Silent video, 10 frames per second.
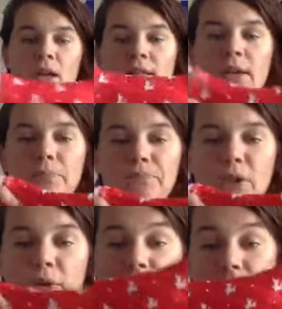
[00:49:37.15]
So,
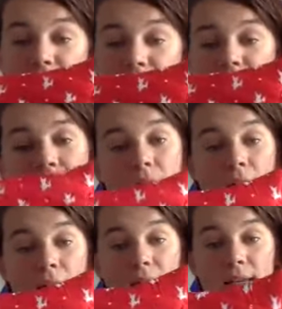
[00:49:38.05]
okay, guys,
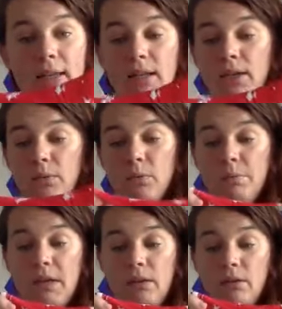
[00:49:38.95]
I will
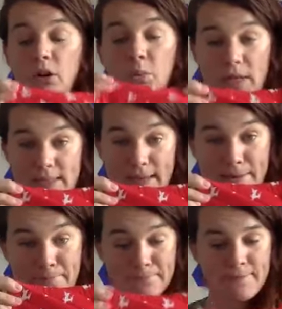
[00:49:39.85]
be here on Wednesday,
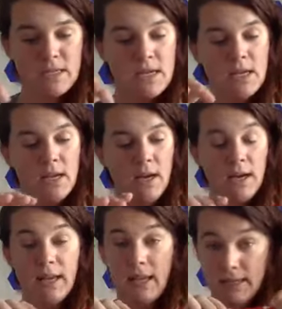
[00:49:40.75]

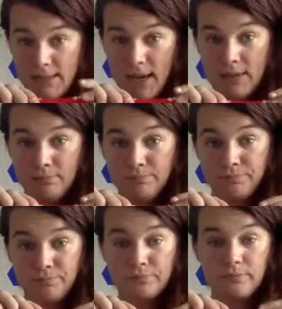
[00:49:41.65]
again at 10
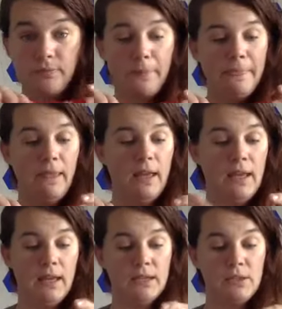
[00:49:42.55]

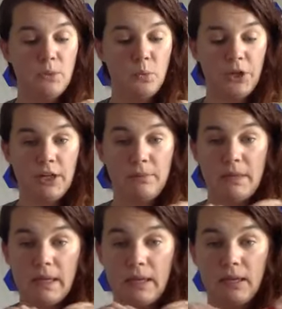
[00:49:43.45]
and we're going to
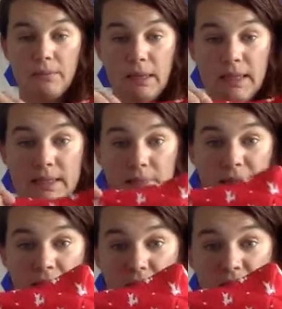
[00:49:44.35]
be making
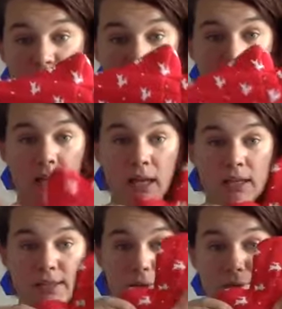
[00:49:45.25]
something else fun.
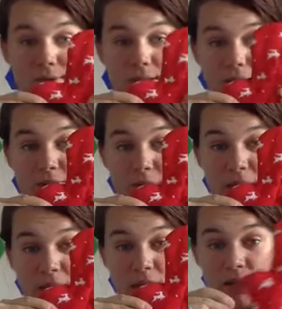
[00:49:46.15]
So thanks for
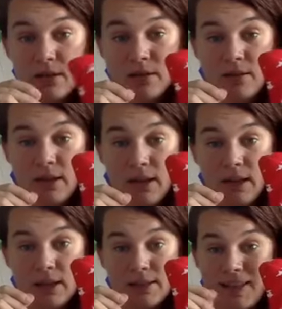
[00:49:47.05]
being here,
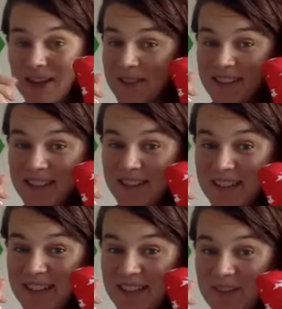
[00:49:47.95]
and I will see you
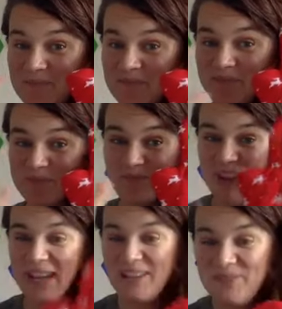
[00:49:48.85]
again soon.
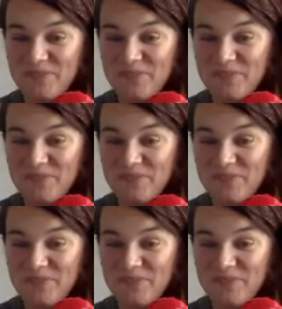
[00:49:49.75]
Bye.